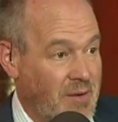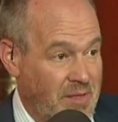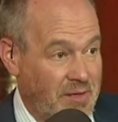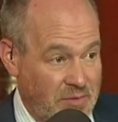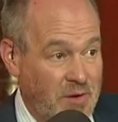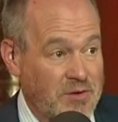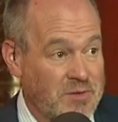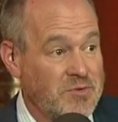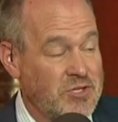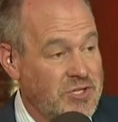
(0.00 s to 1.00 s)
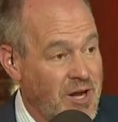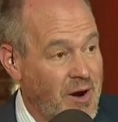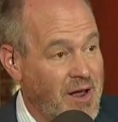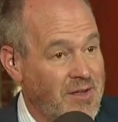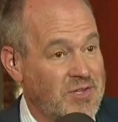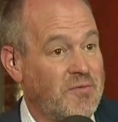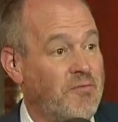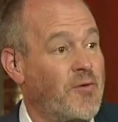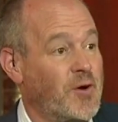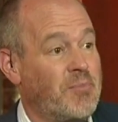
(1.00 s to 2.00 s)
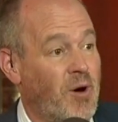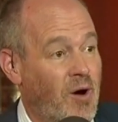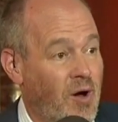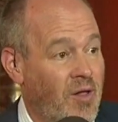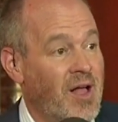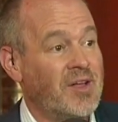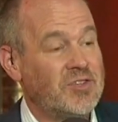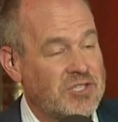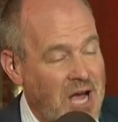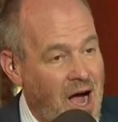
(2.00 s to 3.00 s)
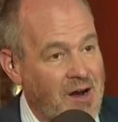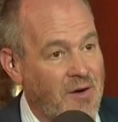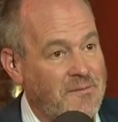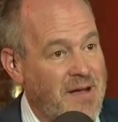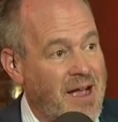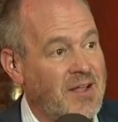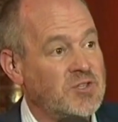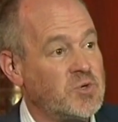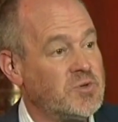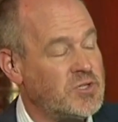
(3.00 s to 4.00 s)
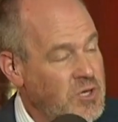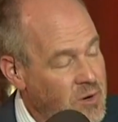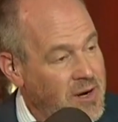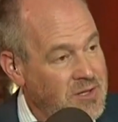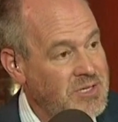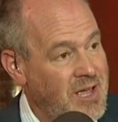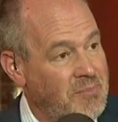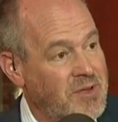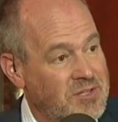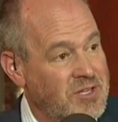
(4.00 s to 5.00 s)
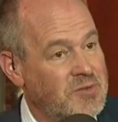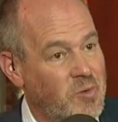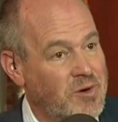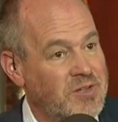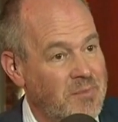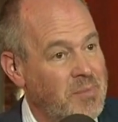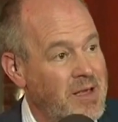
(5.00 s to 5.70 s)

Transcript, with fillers: I mean, yeah. there are oh, some oh, yeah, serious yeah. football, serious soccer football. fans yes. who tune into NBC Sports on yes.